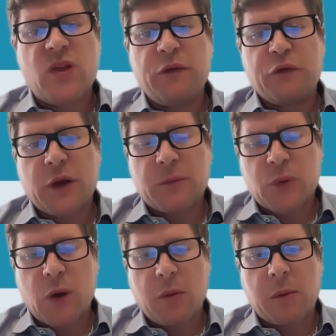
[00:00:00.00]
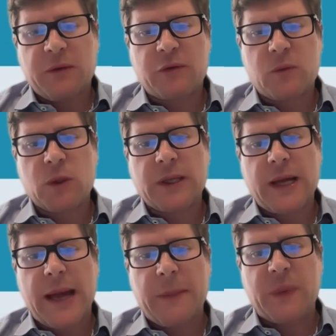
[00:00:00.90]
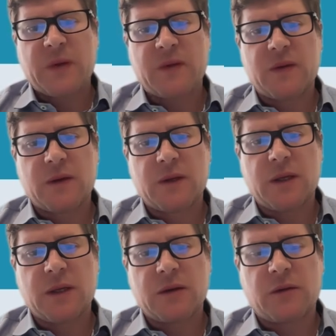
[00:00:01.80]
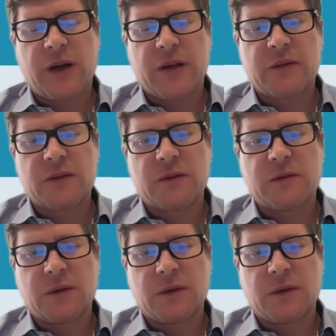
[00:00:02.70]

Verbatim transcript: different probably from what happens in the rest of